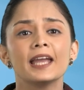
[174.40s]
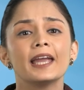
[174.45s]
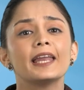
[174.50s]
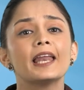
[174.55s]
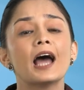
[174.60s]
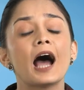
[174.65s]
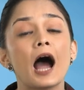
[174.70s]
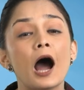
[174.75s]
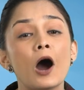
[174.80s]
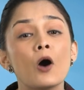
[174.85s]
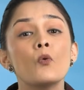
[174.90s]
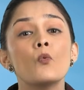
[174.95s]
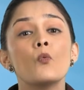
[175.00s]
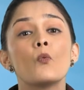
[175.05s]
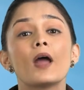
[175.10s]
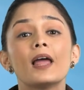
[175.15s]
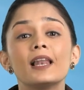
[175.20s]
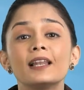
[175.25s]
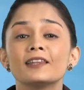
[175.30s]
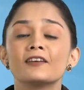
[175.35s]
in how
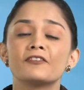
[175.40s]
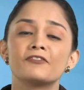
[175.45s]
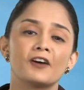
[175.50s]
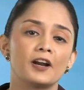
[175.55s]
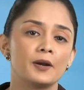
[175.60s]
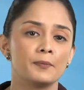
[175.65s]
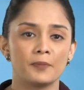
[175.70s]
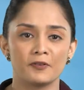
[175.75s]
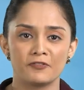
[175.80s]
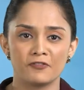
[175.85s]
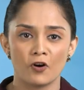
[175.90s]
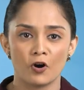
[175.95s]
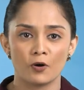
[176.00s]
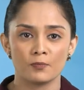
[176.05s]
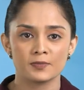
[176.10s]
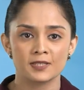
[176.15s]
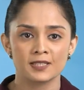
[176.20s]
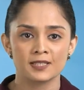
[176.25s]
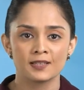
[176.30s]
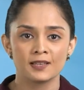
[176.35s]
well the fund
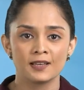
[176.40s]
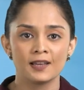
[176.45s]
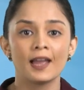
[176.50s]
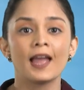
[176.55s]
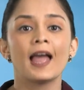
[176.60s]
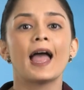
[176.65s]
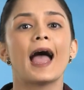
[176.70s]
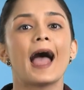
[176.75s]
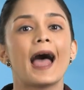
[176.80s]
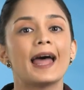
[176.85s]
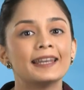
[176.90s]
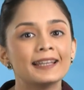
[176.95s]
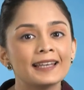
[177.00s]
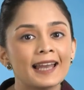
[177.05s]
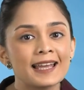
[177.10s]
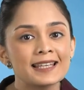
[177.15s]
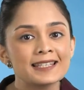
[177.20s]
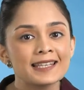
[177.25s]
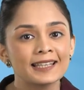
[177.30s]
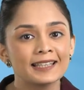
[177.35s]
performs.
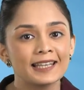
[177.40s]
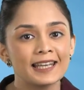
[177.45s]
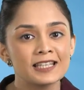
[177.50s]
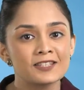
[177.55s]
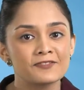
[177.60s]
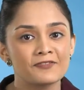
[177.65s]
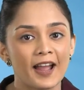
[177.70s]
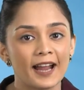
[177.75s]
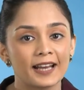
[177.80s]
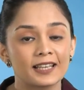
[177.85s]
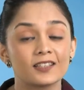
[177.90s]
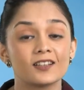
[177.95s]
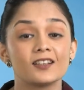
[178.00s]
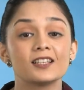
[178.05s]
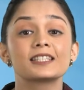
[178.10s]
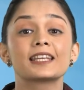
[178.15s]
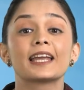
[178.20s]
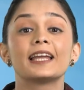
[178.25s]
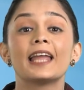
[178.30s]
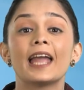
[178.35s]
Analyzing these factors
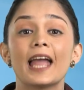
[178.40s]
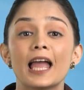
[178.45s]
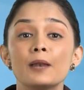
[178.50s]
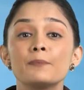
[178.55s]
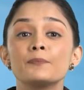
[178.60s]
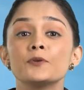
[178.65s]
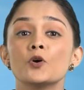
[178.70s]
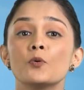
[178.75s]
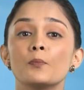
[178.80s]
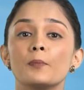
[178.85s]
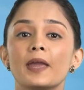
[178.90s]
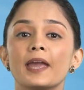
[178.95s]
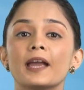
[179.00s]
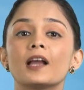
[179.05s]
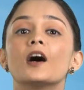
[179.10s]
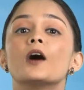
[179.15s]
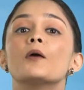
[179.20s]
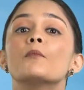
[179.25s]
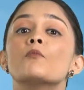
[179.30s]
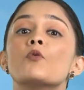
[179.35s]
can help you make
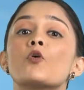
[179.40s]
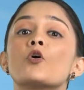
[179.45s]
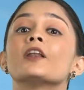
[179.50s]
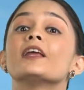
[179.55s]
a more